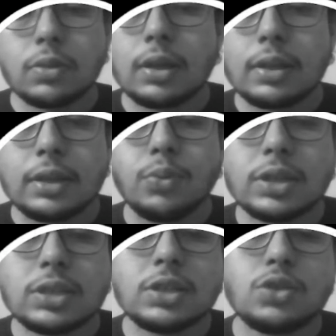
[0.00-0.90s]
You
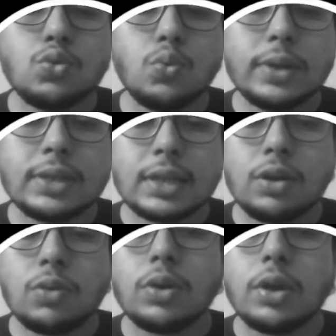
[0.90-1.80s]
can see 2 weeks
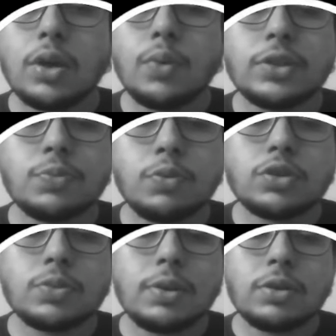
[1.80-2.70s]
ago when
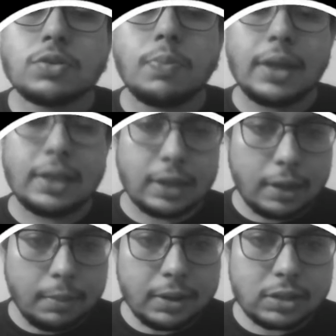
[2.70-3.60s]
sports players break the
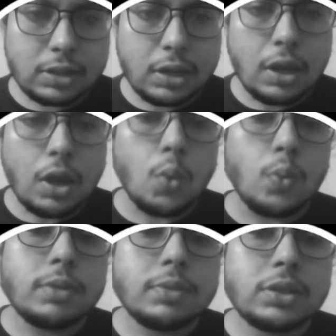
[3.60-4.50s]
limit.
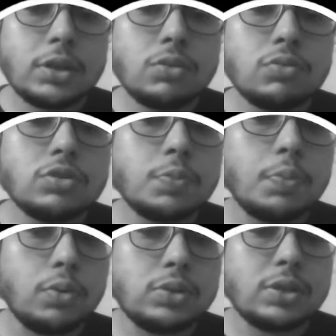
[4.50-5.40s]
1 month ago,
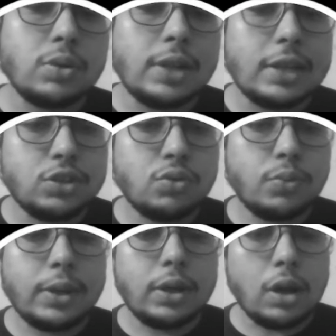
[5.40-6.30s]
sports
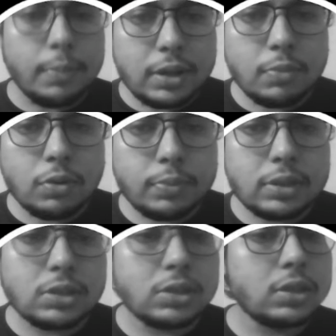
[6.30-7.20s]
legendary comedy
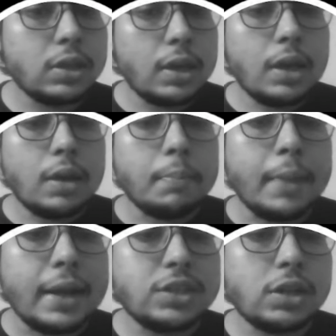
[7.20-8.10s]
moments,
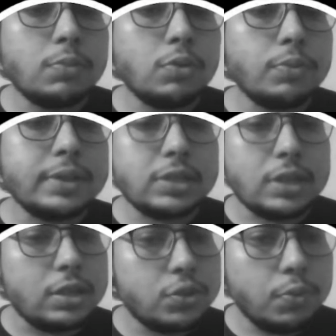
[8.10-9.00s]
magical moments
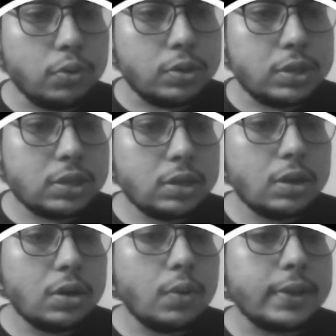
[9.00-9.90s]
in sports.
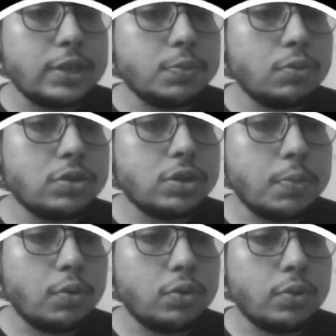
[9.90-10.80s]
When sports
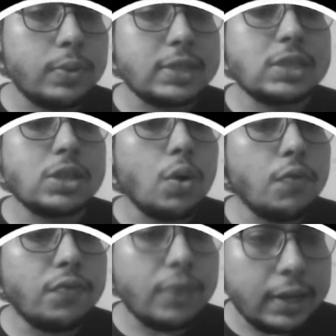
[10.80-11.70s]
reporter is so
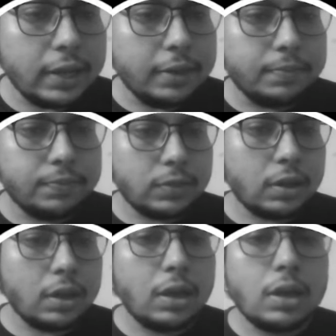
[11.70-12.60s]
funny.
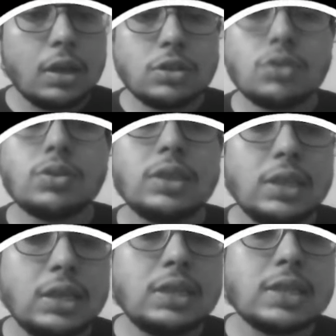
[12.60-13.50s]
Okay, so
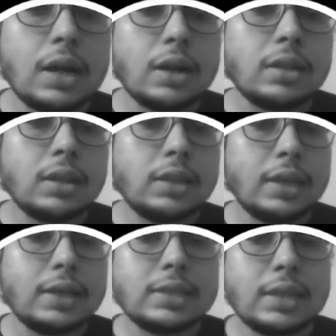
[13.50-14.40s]
these are the
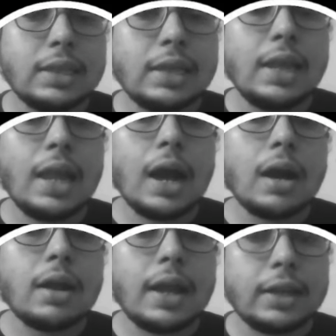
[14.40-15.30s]
things. They
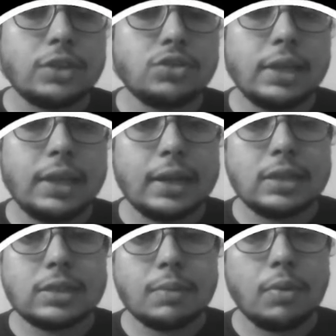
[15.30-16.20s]
are actually getting
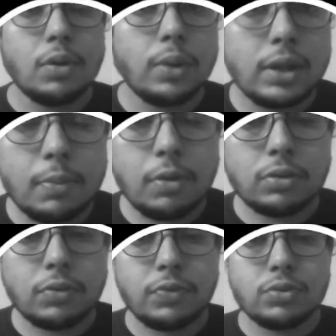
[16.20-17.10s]
some great amount
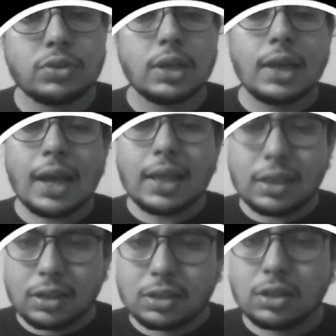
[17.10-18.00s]
of views, and
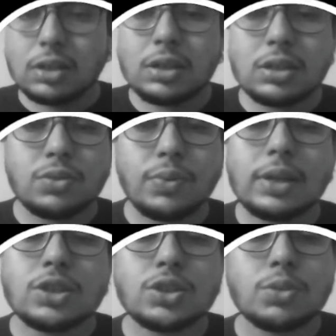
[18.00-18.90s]
it is
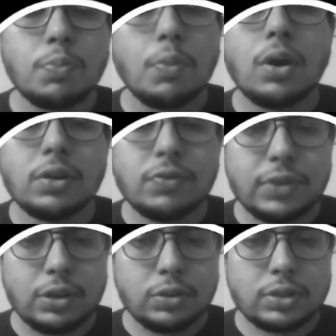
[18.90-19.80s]
really small
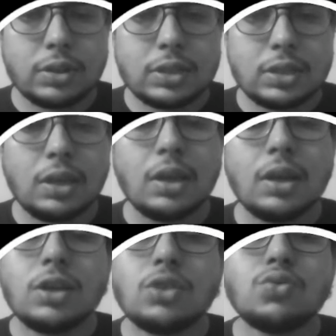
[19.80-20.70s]
videos. You can see
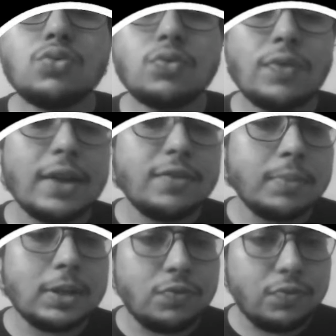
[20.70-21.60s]
2 to 5
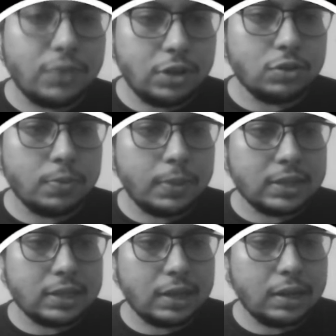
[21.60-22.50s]
minute videos
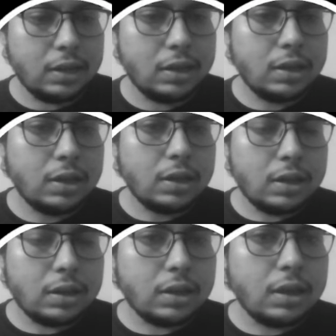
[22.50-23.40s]
basically.
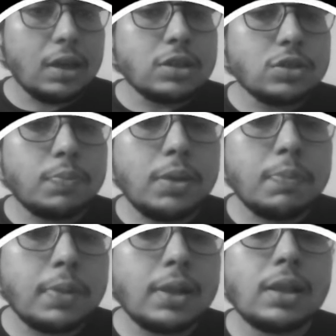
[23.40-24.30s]
Okay, so
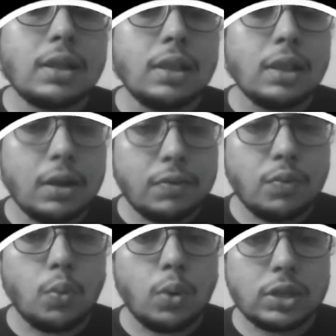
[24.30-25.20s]
people love
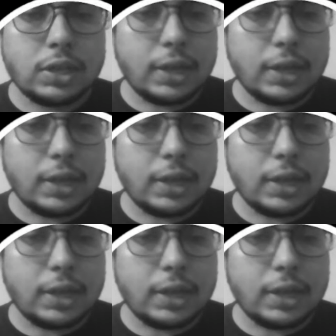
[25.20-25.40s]
watching, and